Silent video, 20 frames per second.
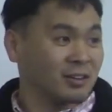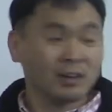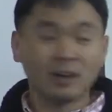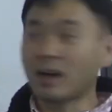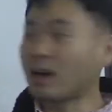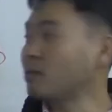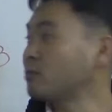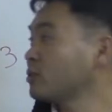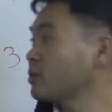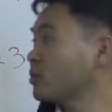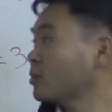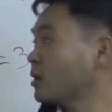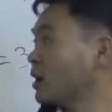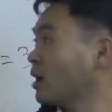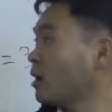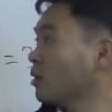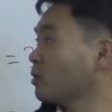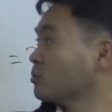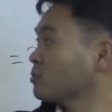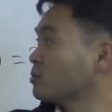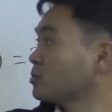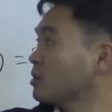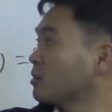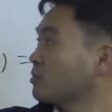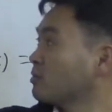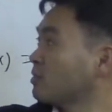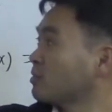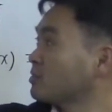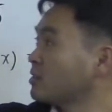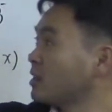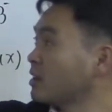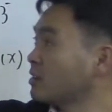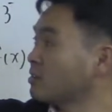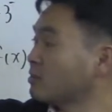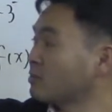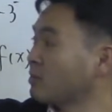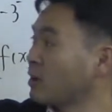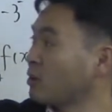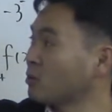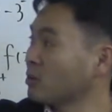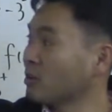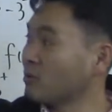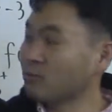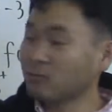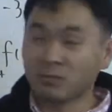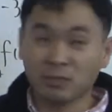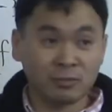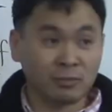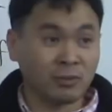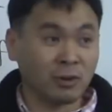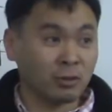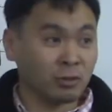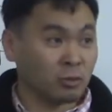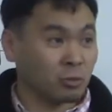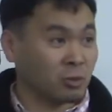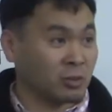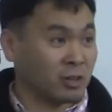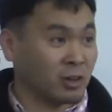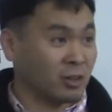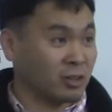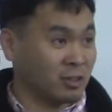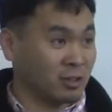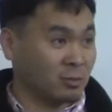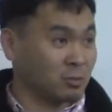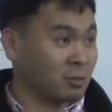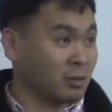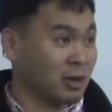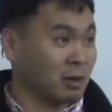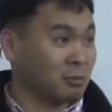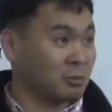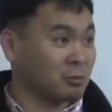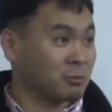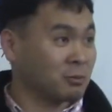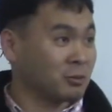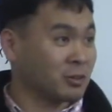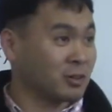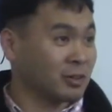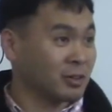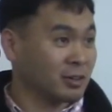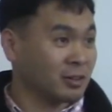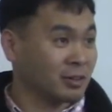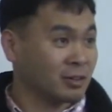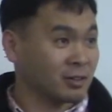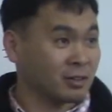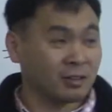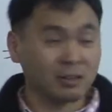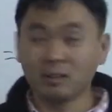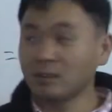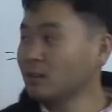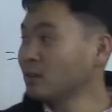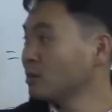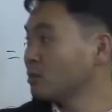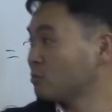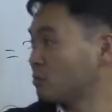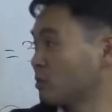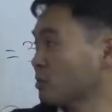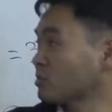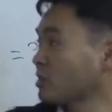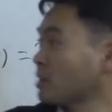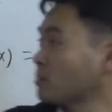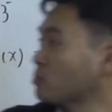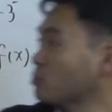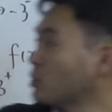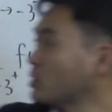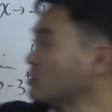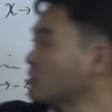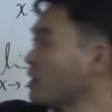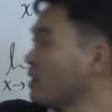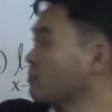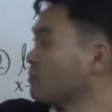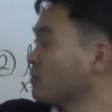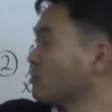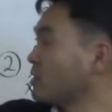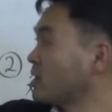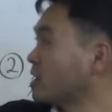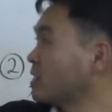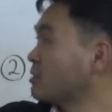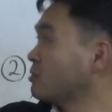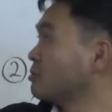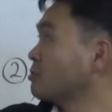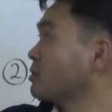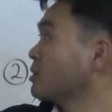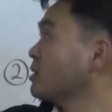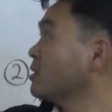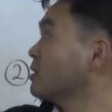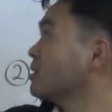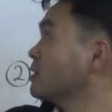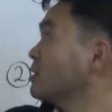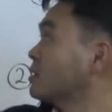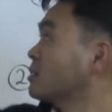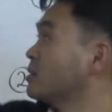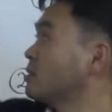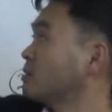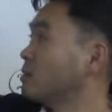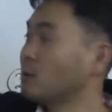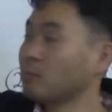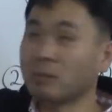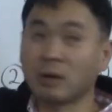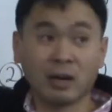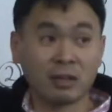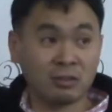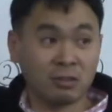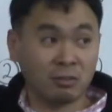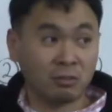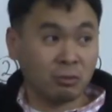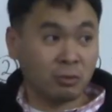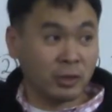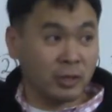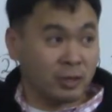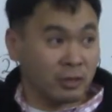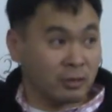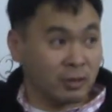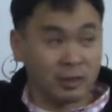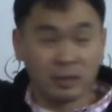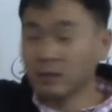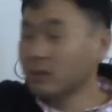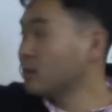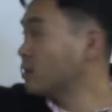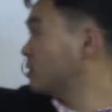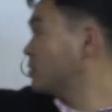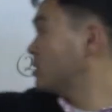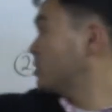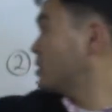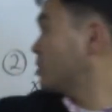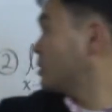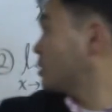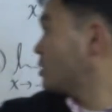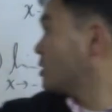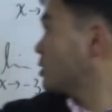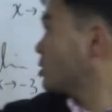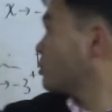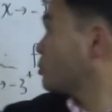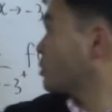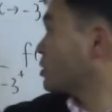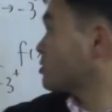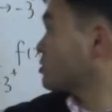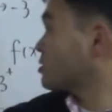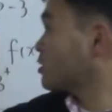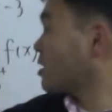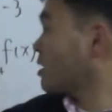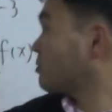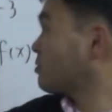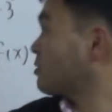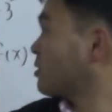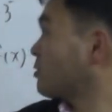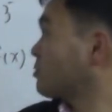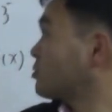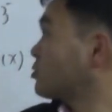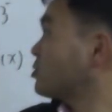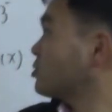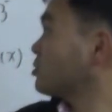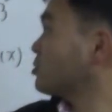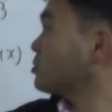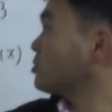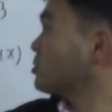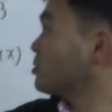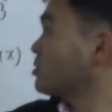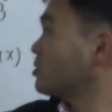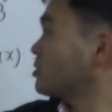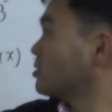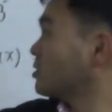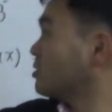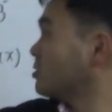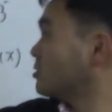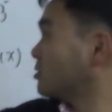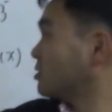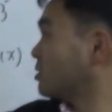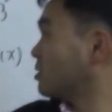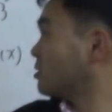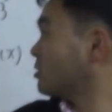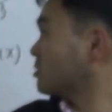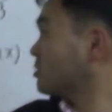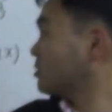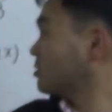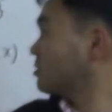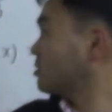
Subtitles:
Everywhere else, you can take the value of the function without any problem, right? For example, what's f of -3? +3, right? What's f of 2? Is 0.